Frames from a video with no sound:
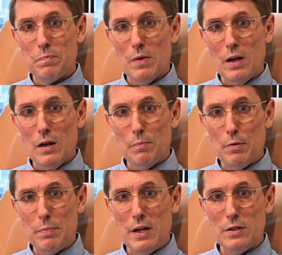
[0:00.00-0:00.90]
uh,
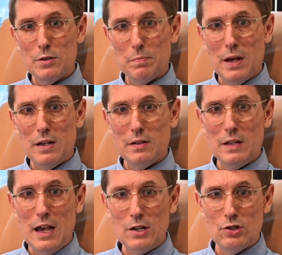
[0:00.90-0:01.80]
prepared to pay
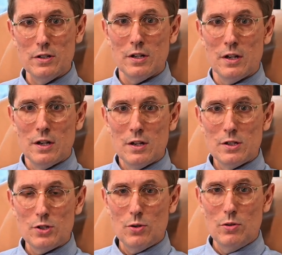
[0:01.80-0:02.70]
the agent.
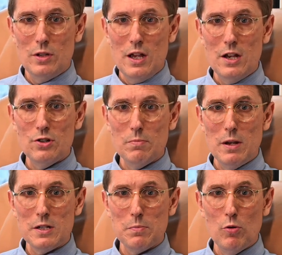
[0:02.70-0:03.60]
So the agent
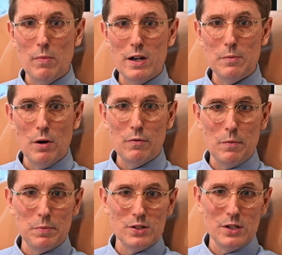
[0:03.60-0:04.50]
makes more money by
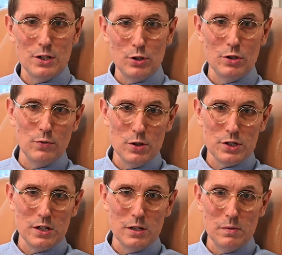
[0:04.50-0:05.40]
representing
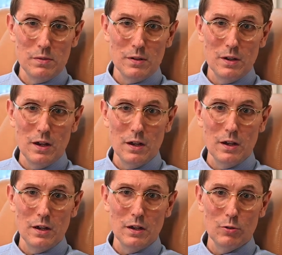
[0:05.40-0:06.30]
University
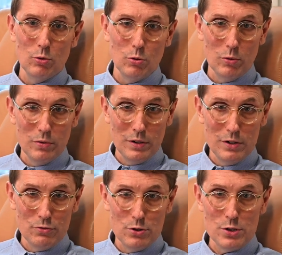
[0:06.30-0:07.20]
uh, or
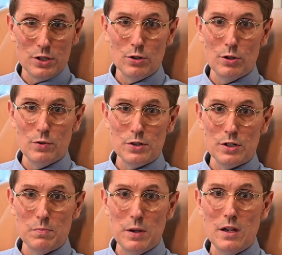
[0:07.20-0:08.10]
introducing University
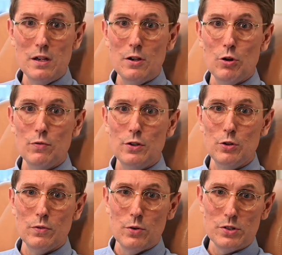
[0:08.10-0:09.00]
B over
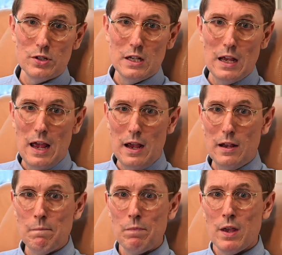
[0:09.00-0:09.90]
University A.
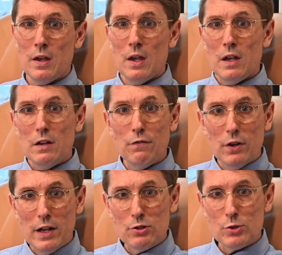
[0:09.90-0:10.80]
In
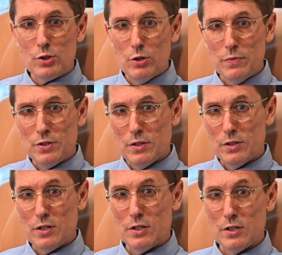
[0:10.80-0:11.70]
financial services,
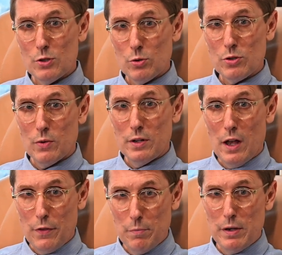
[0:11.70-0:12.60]
this is also
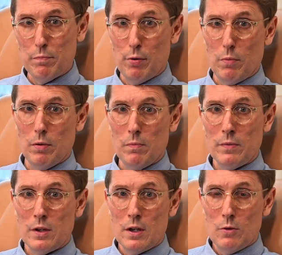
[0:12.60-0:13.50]
another big problem.
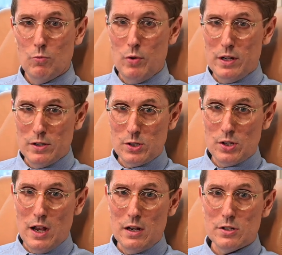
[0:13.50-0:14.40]
Real
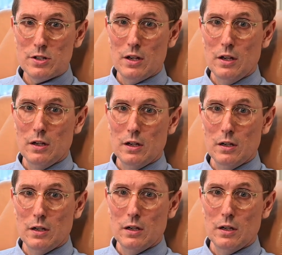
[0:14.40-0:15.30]
estate,
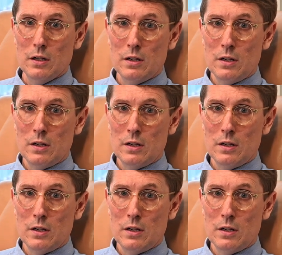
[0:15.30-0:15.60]
uh,